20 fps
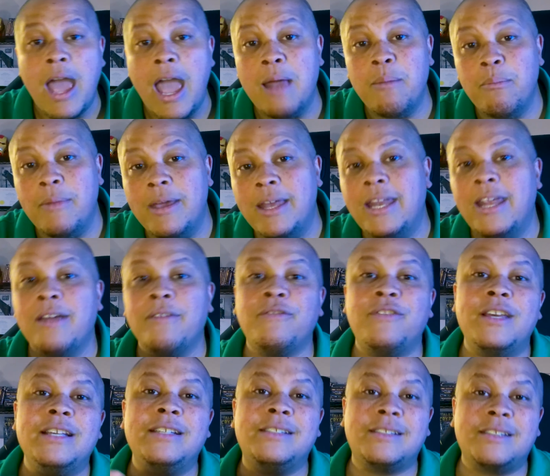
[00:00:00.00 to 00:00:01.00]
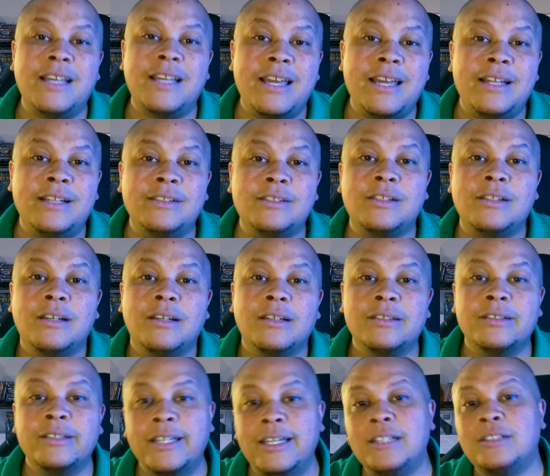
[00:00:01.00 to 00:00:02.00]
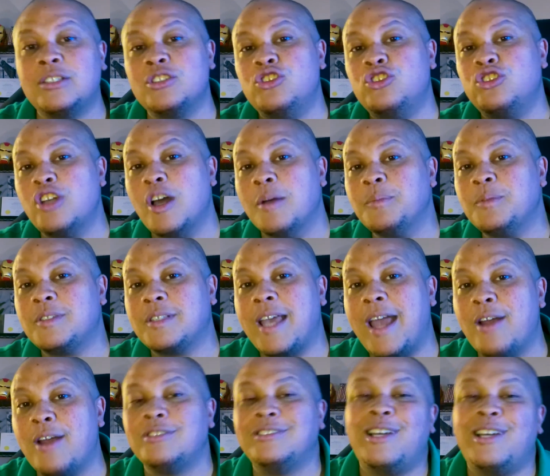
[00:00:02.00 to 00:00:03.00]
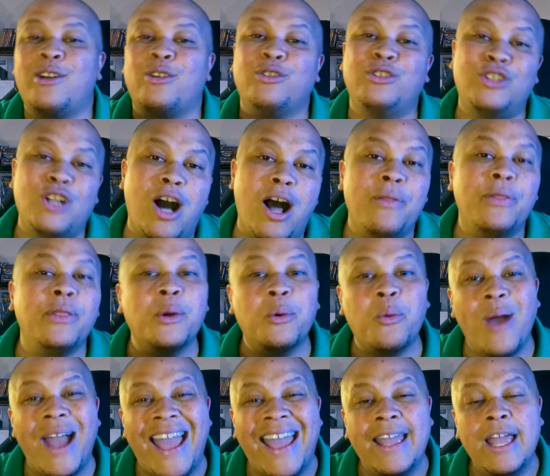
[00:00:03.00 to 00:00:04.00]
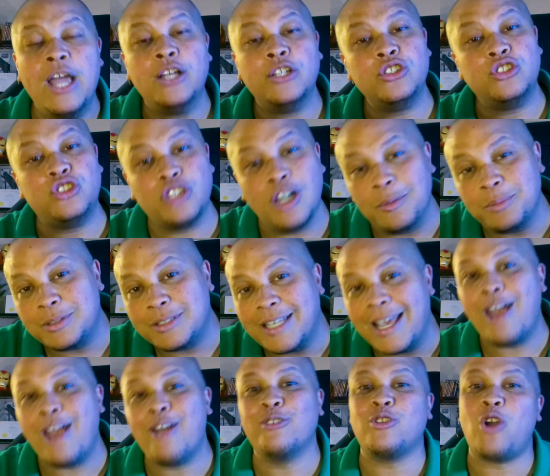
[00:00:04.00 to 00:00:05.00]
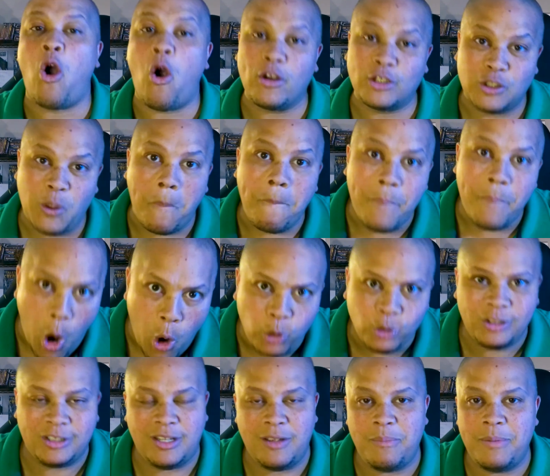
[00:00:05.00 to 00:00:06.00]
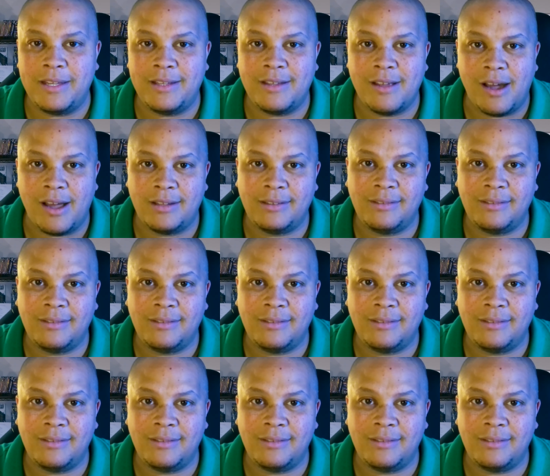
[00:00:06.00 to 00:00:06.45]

And many of these scenes lead to jump scares that are done the way jump scares are supposed to be done.